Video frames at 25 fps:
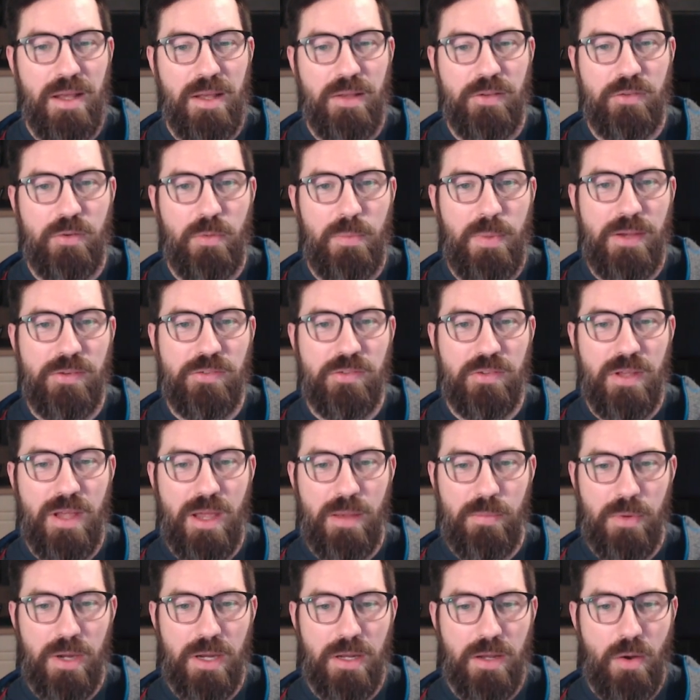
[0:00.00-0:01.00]
So basically
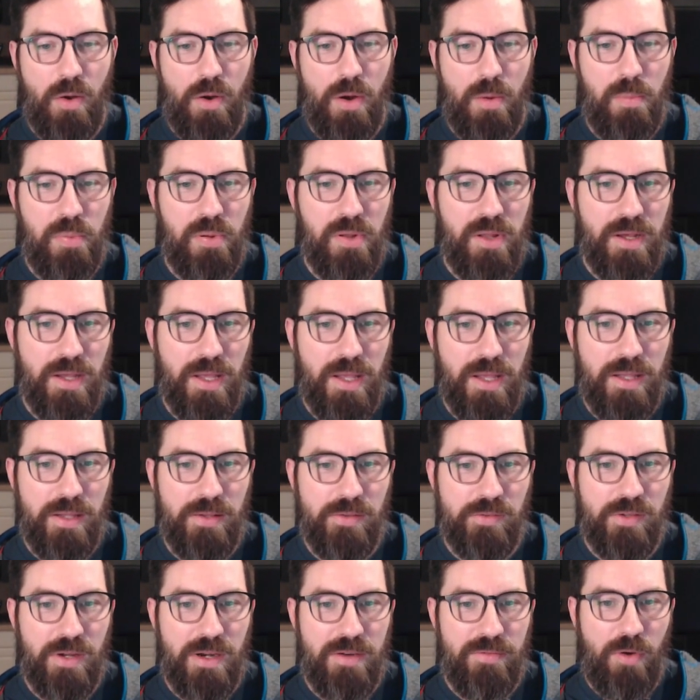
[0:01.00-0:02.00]
I'm going to go to
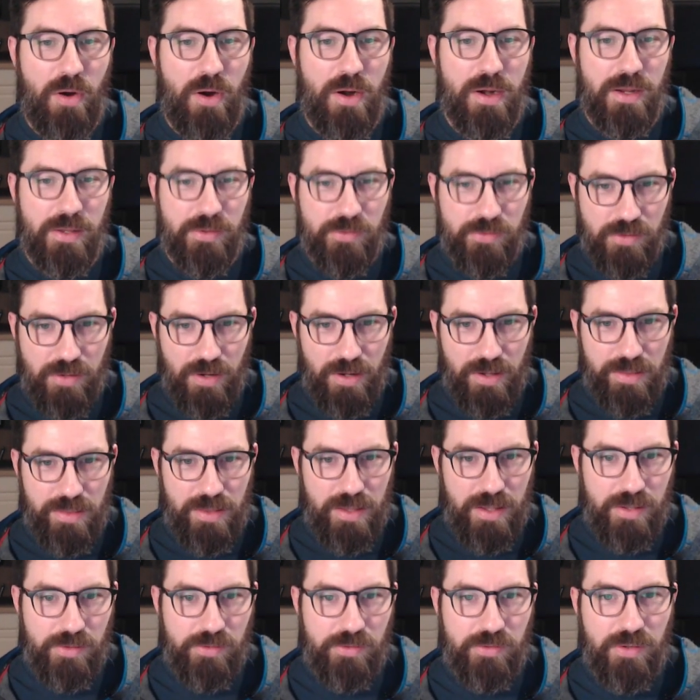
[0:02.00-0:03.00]
plugins and I've already installed
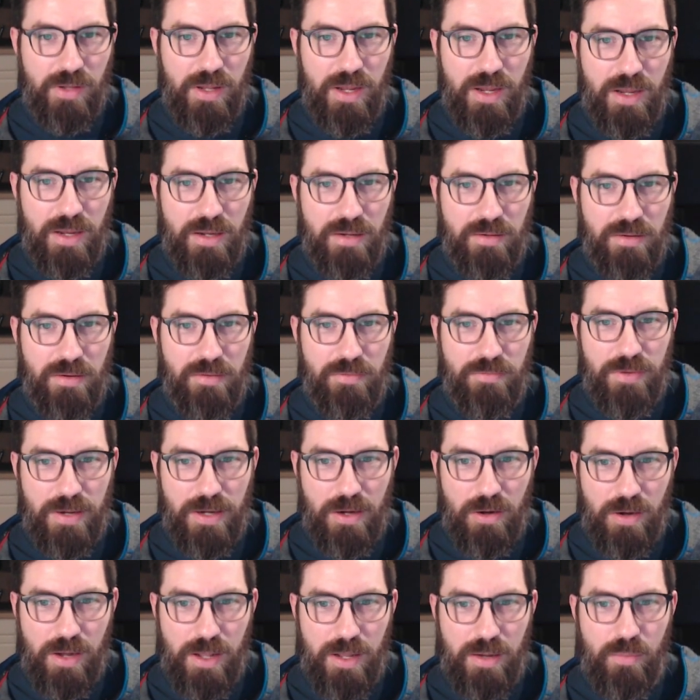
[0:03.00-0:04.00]
this and
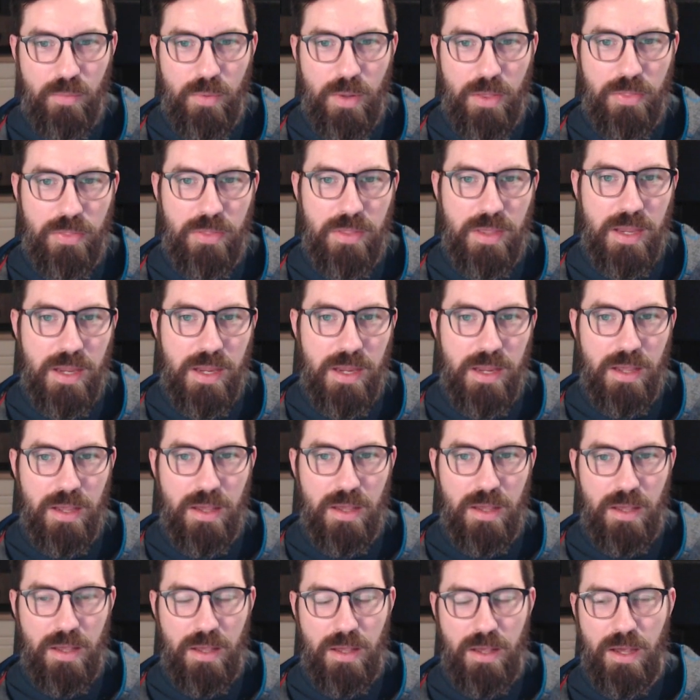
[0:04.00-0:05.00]
configured it with the
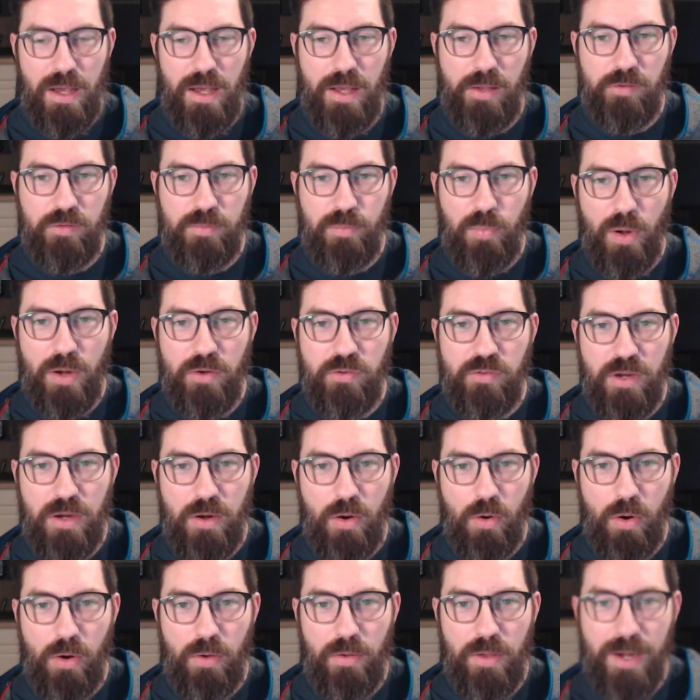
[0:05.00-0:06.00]
uh, spreadsheet
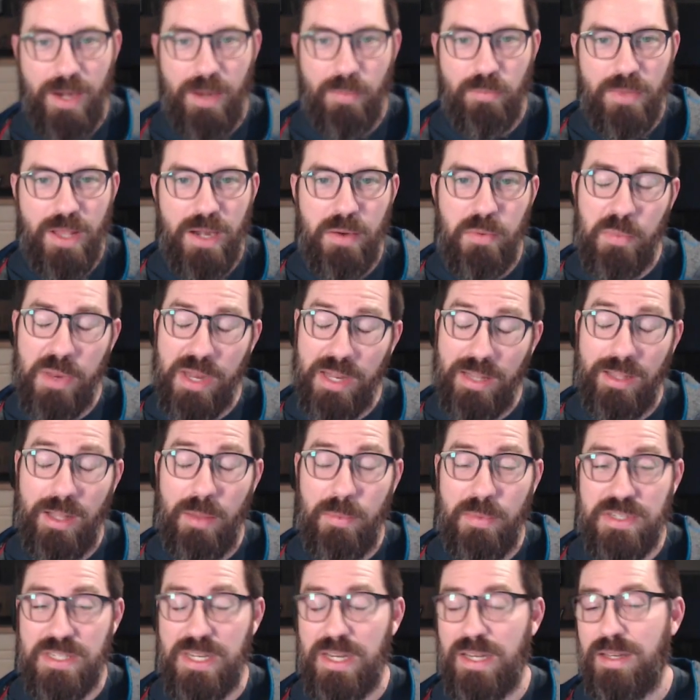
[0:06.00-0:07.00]
URL and I'm lim
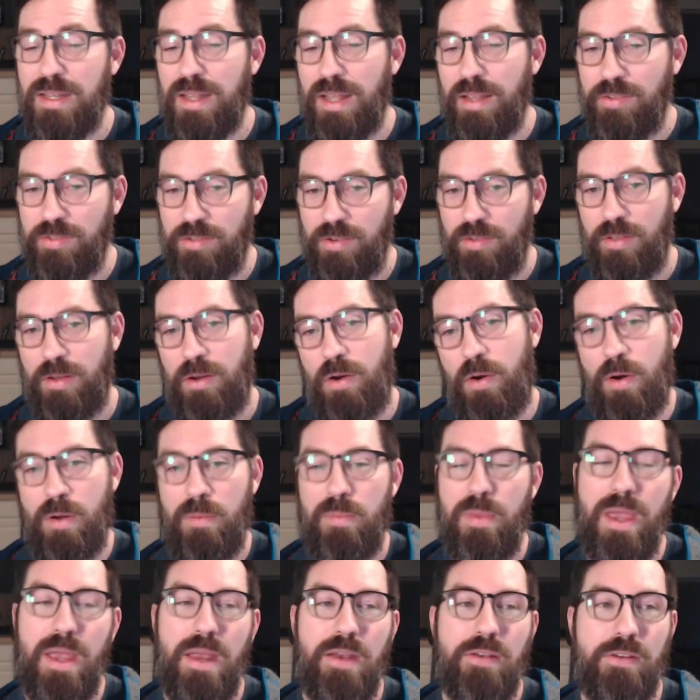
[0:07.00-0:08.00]
limiting this to the
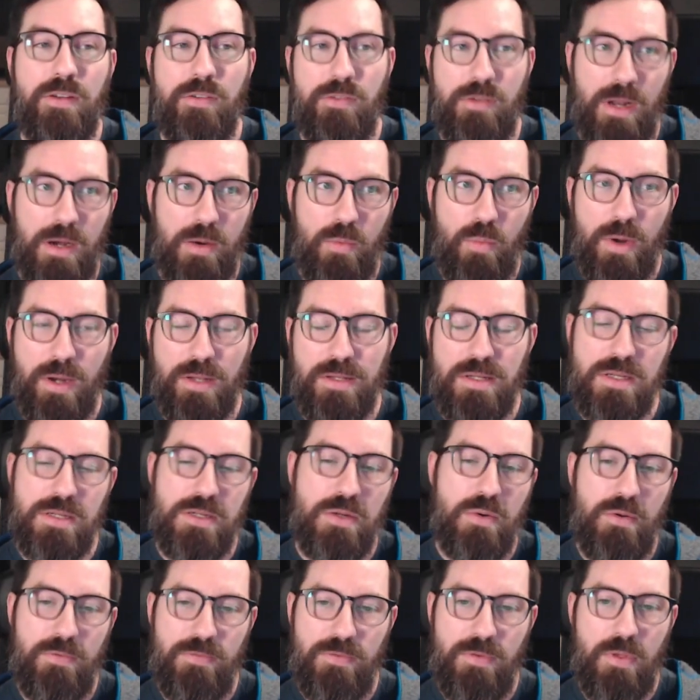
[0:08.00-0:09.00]
current page because I don't want it to
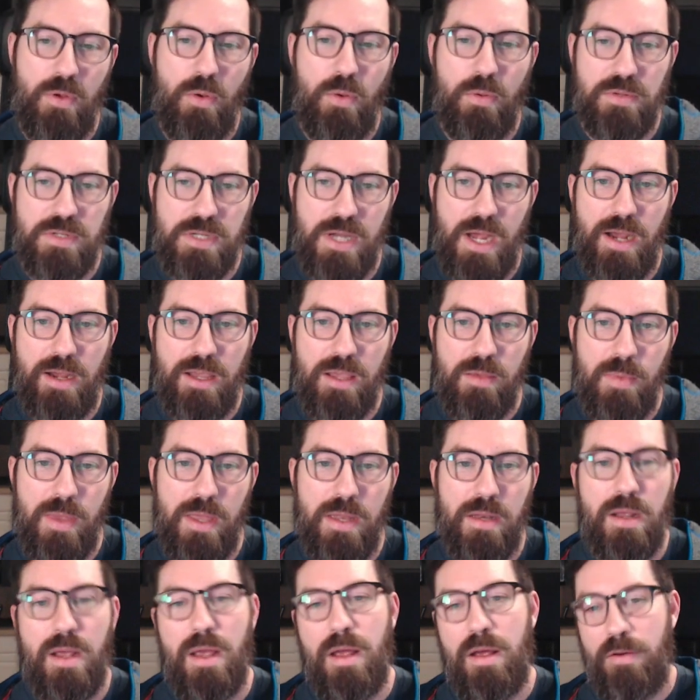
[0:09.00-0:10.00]
do it for the whole document.
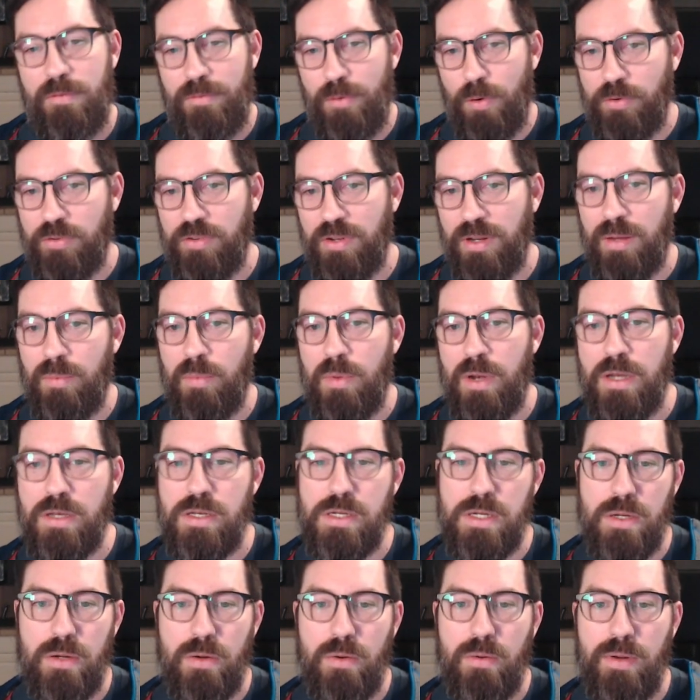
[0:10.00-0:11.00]
First thing I'm going to
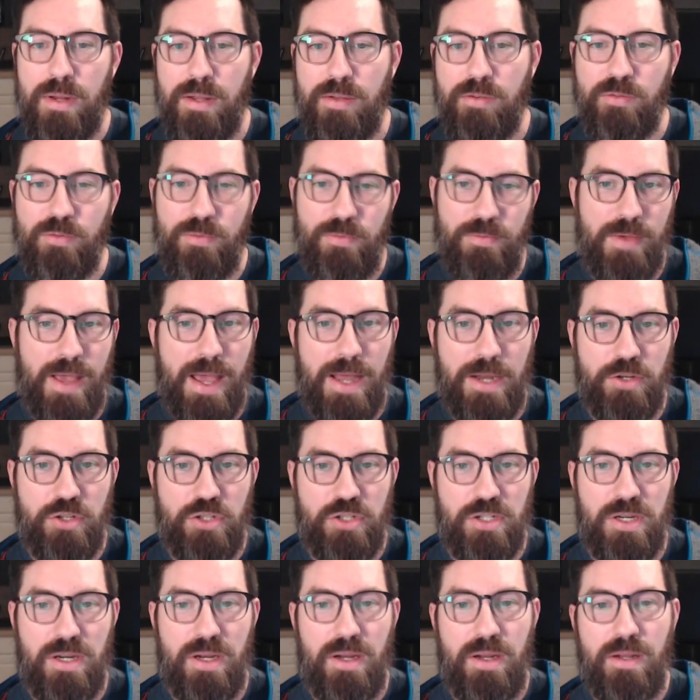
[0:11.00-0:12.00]
do is
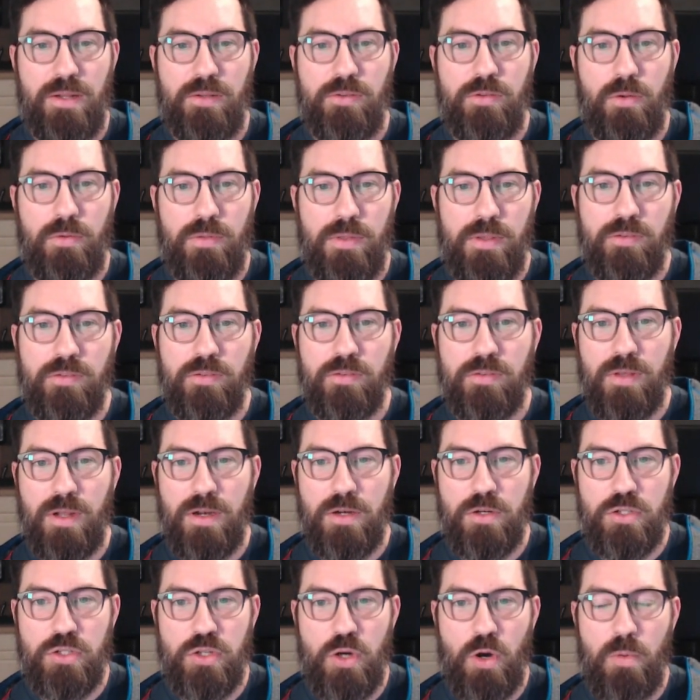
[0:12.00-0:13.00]
fetch. So this is going
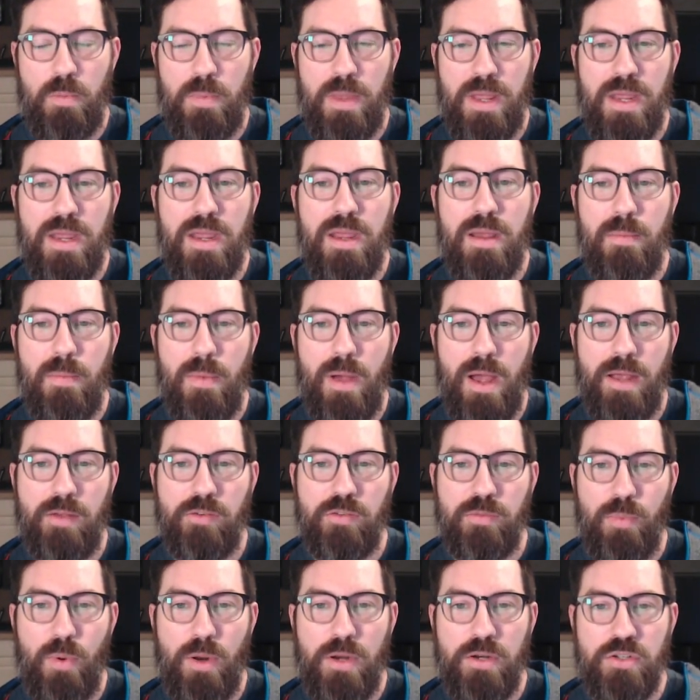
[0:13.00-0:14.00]
to show me my
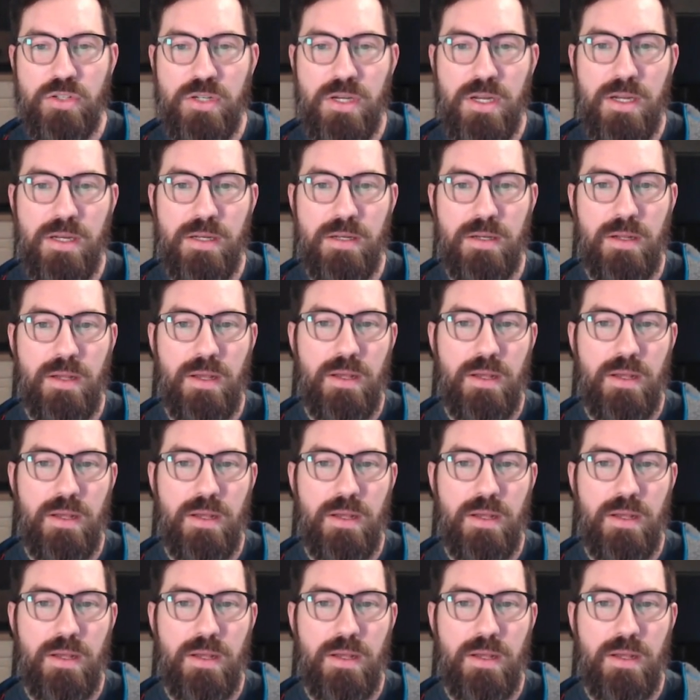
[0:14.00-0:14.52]
spreadsheet.